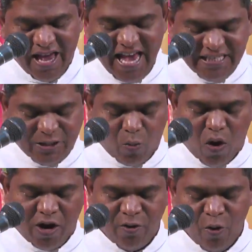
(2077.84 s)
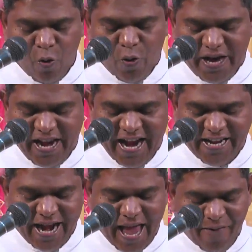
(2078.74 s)
He is the one who
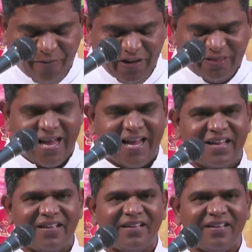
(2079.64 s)
created everything.